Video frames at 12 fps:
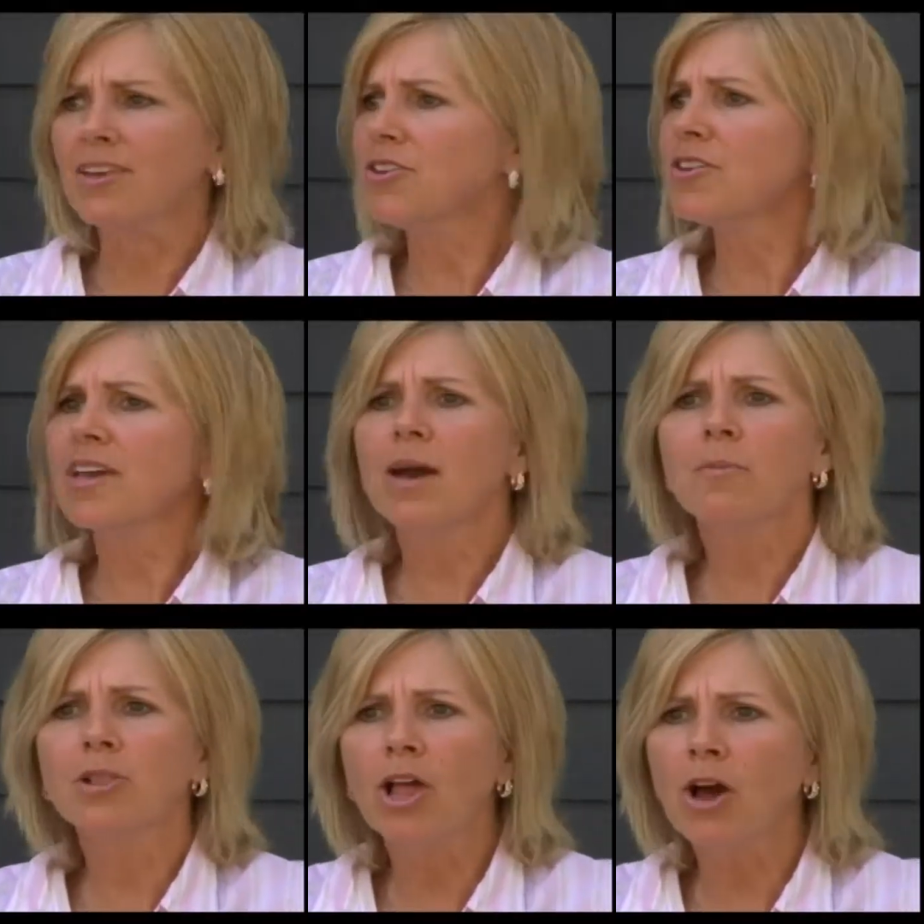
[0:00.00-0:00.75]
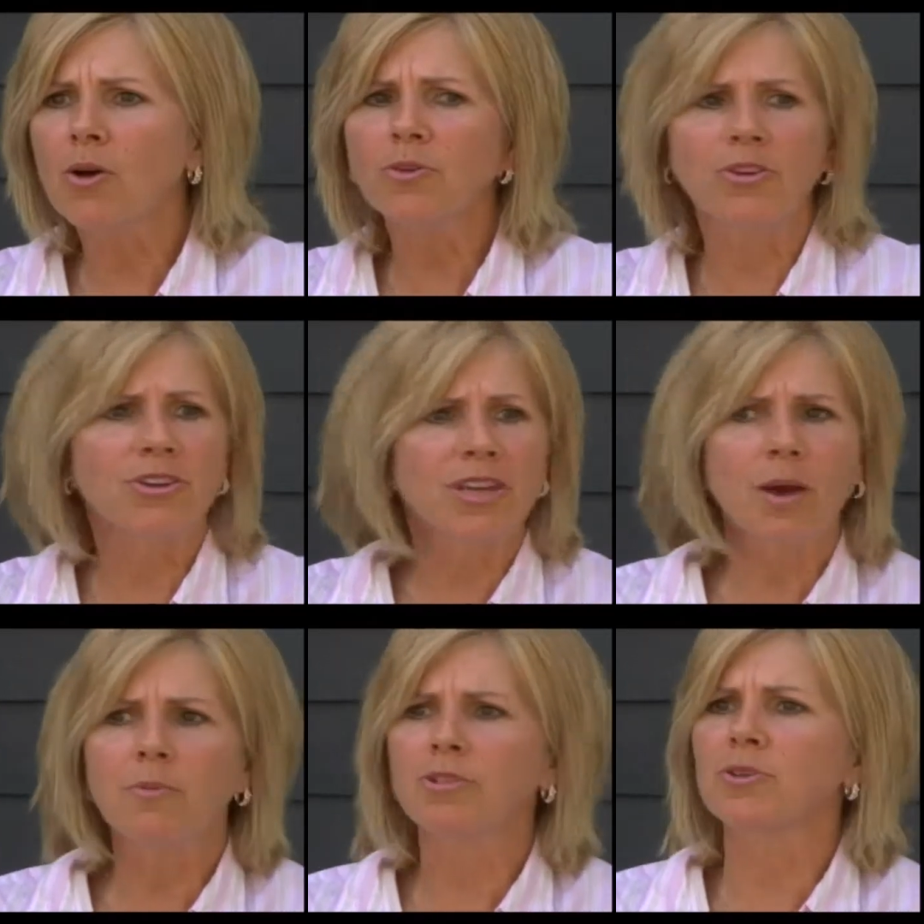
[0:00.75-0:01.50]
And you can come alone or you can
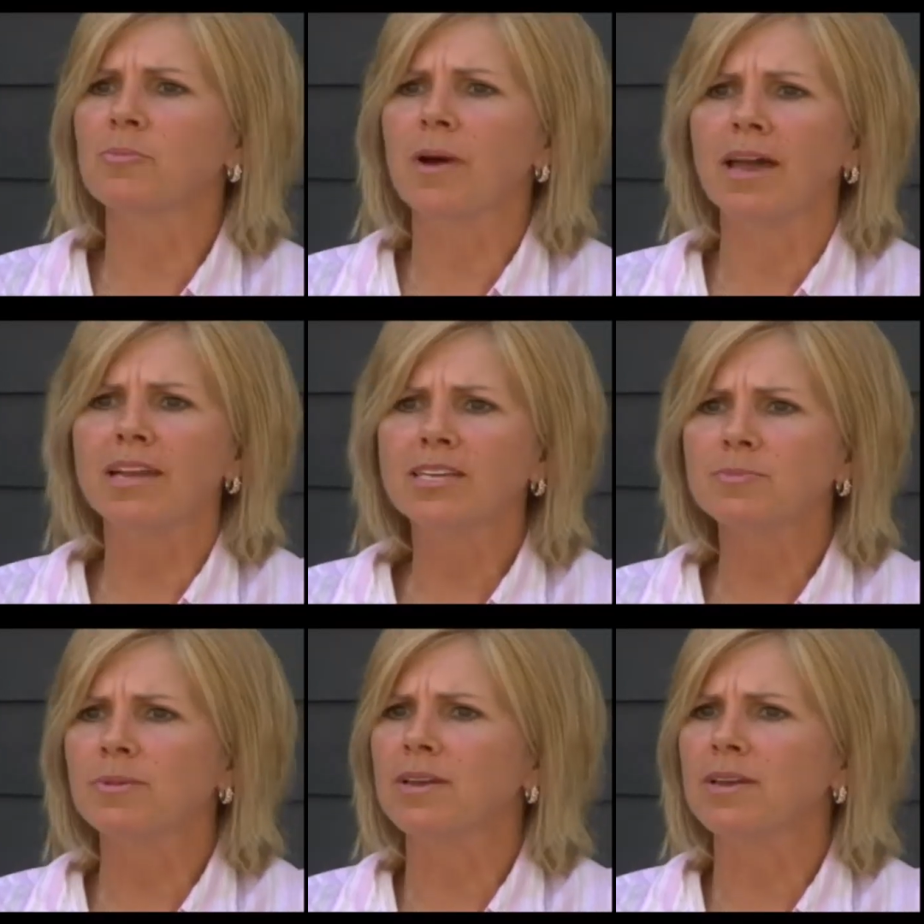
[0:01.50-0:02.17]
come with your buddies,